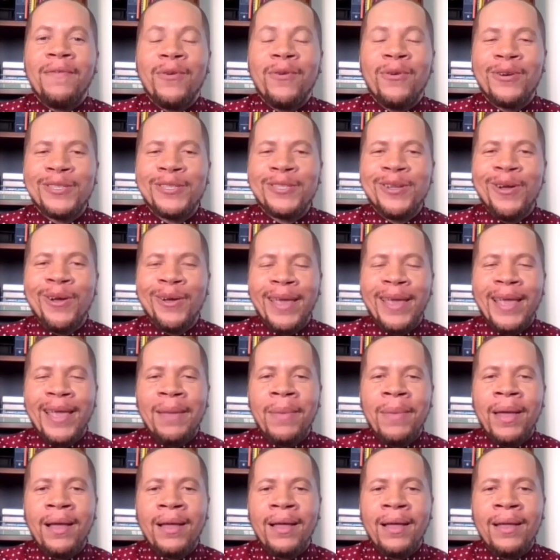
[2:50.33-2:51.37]
Of course, all
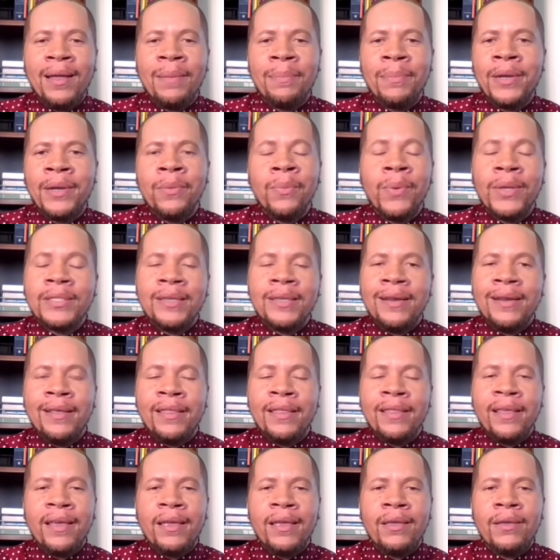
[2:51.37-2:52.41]
came back up, but it wasn't
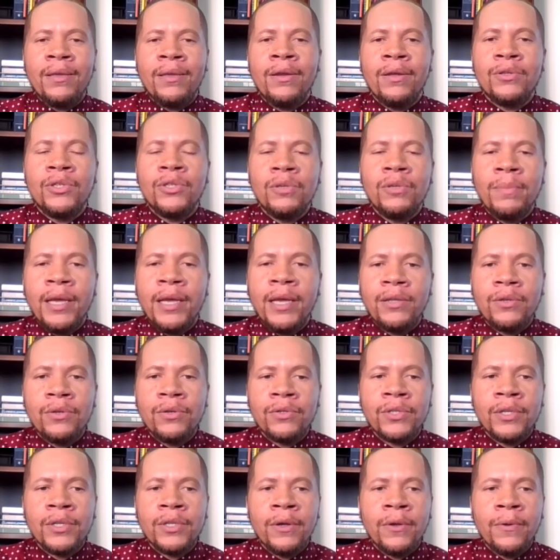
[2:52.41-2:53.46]
anything too
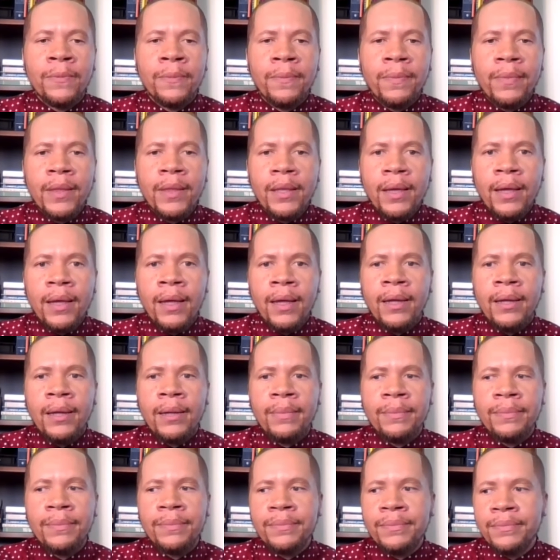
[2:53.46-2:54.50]
major. So
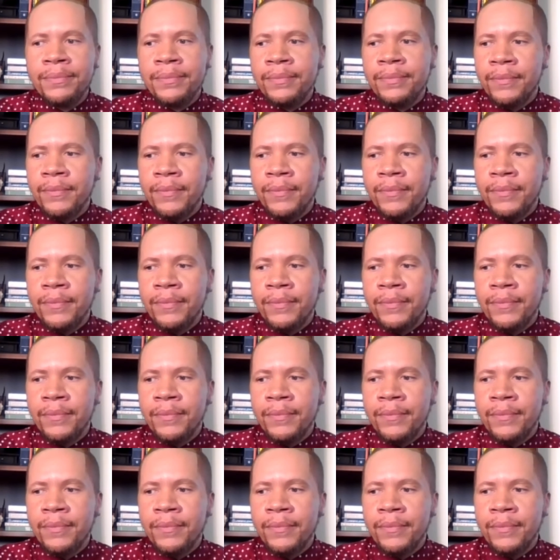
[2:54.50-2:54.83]
um,